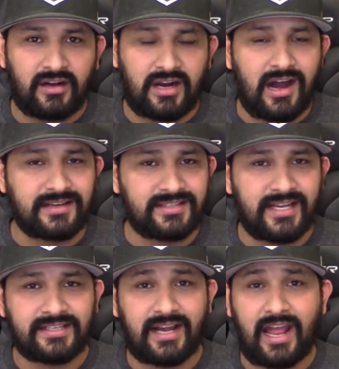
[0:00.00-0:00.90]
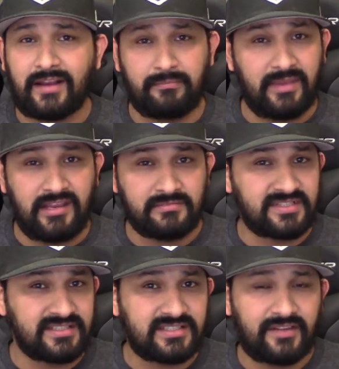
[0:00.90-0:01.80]
content like
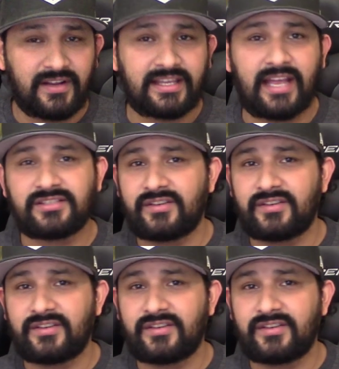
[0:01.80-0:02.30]
memes and stuff like that.